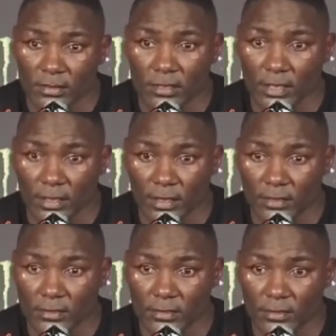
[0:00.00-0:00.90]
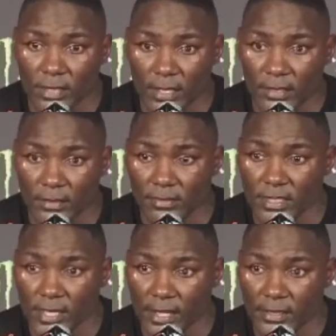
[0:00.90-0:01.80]
to take a
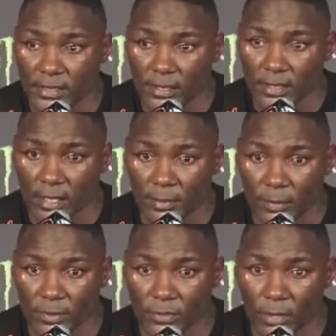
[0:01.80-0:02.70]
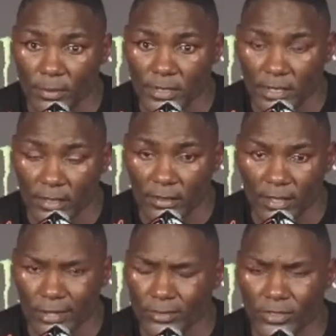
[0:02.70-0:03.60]
second to look at my performance,
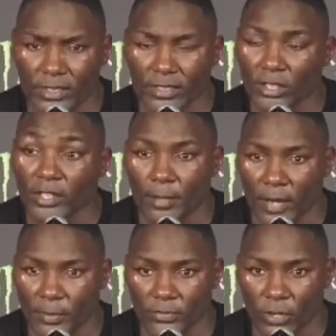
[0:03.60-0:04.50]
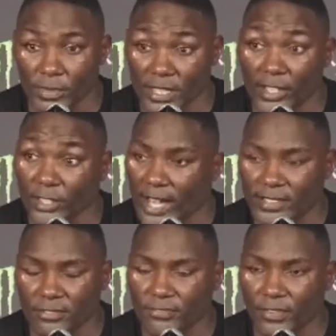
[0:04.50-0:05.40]
and I don't even need to look at my performance. I
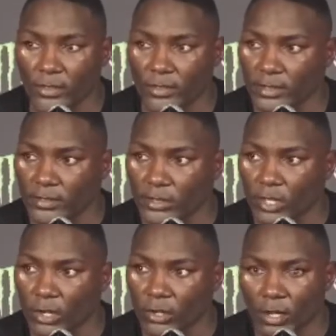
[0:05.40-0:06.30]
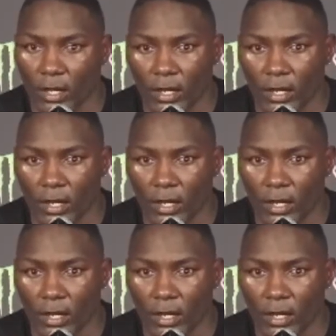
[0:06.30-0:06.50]
just felt it, you know.